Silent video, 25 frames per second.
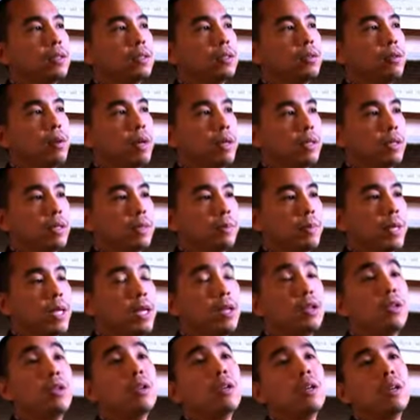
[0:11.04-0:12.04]
So I
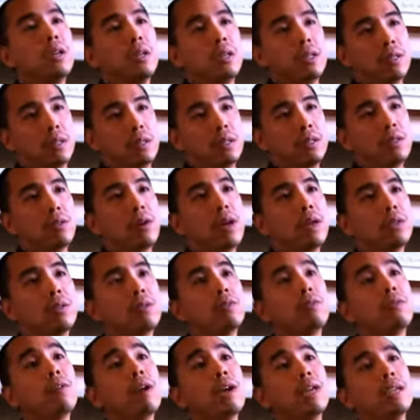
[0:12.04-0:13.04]
spent a year trying
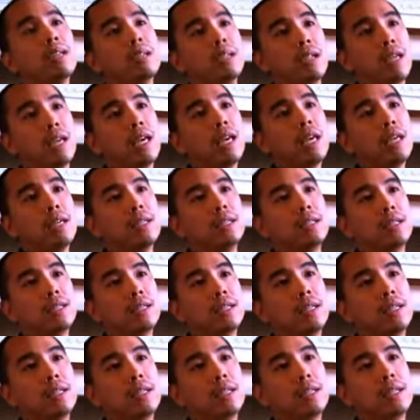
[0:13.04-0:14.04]
to fight the
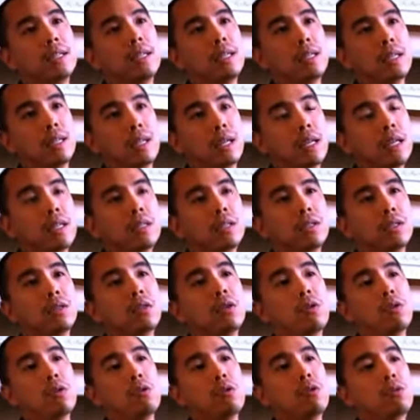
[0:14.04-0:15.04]
case and let the case
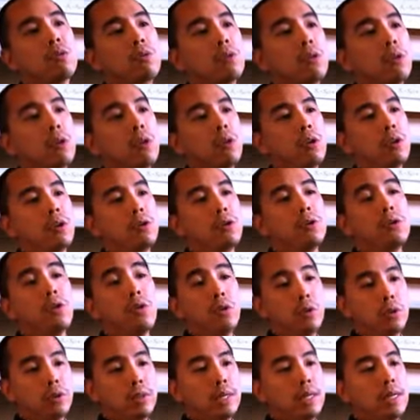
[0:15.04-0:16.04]

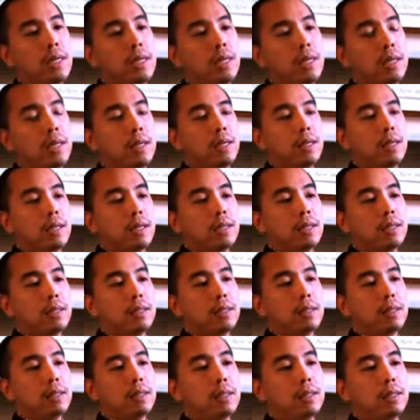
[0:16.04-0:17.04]
known.
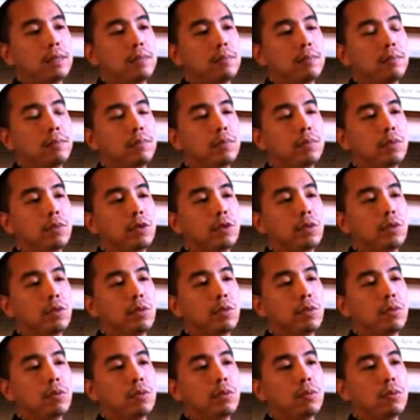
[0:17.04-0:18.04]

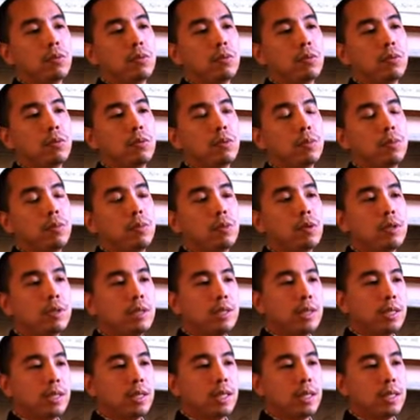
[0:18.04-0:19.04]
So in the
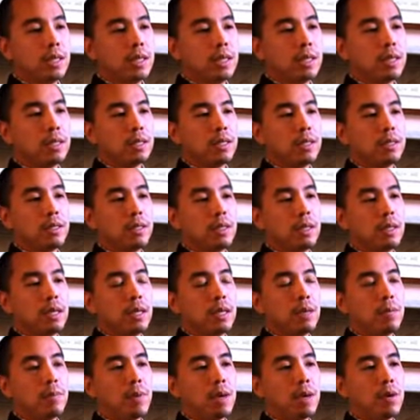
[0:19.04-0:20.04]
process, I just
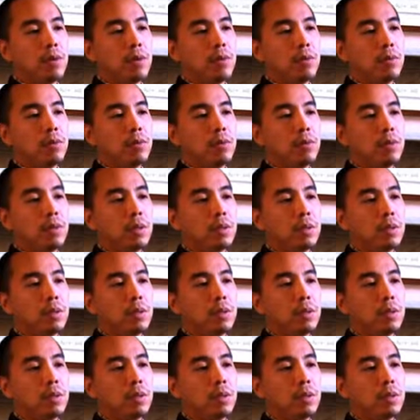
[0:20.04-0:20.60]
think about